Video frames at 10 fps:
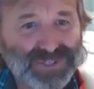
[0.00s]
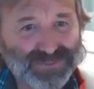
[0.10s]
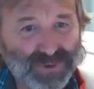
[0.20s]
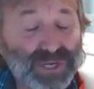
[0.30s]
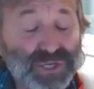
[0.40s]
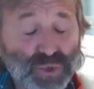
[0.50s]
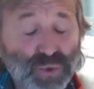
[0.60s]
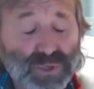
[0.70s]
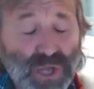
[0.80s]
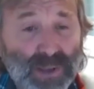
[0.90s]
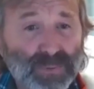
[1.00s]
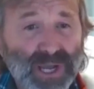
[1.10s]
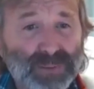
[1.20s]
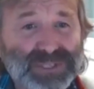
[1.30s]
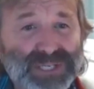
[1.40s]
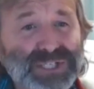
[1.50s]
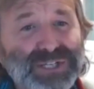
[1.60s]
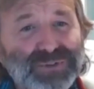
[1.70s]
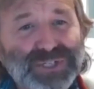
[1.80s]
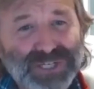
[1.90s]
or your
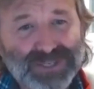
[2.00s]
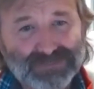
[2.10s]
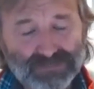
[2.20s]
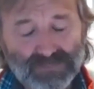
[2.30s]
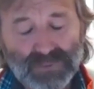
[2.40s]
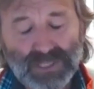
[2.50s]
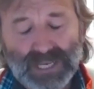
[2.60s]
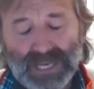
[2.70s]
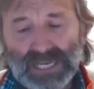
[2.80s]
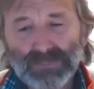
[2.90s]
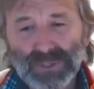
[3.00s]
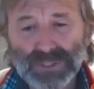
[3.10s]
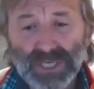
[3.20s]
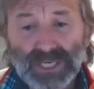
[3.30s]
hypersensitivity element,